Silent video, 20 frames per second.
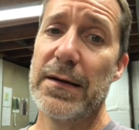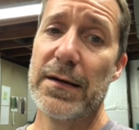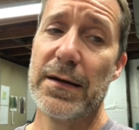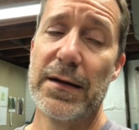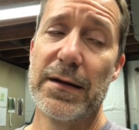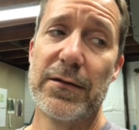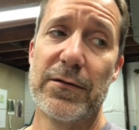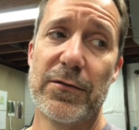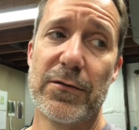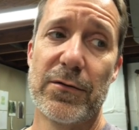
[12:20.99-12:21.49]

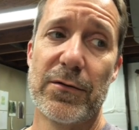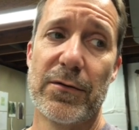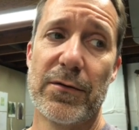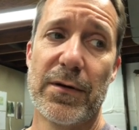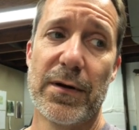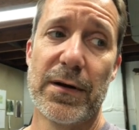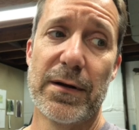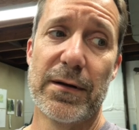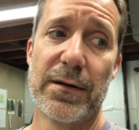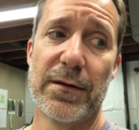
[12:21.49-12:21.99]
and
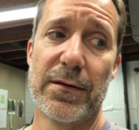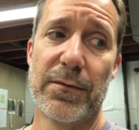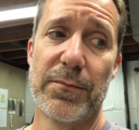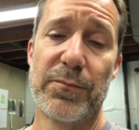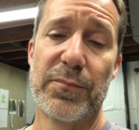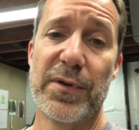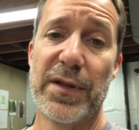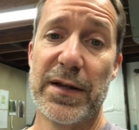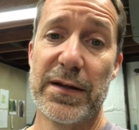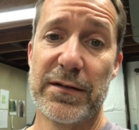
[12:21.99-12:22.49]
your
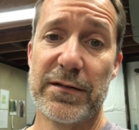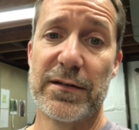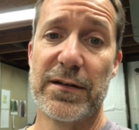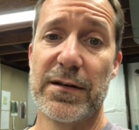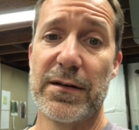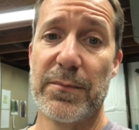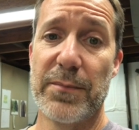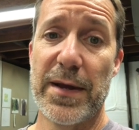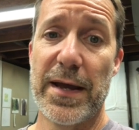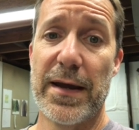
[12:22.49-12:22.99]
plates
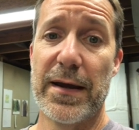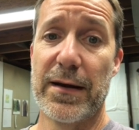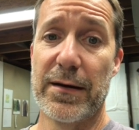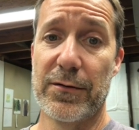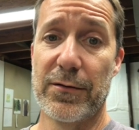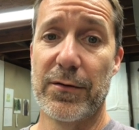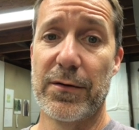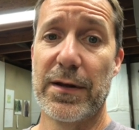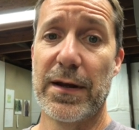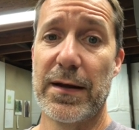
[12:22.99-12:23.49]
in the
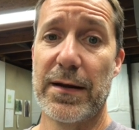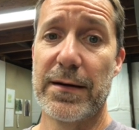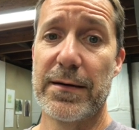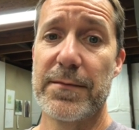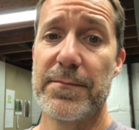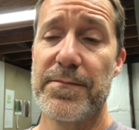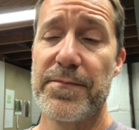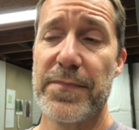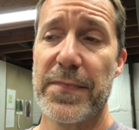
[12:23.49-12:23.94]
bag, okay?